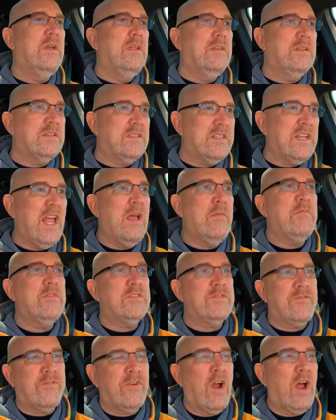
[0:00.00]
The sandwich,
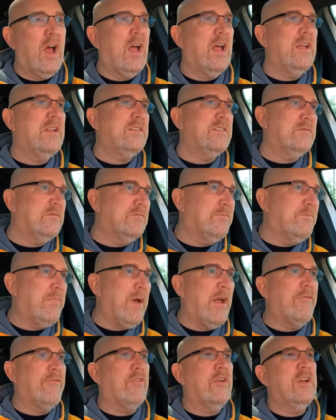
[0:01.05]
fries,
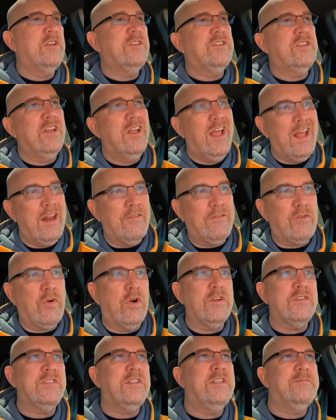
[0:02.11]
beverage, and of
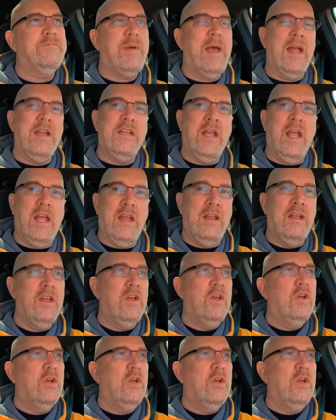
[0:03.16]
course these beignets.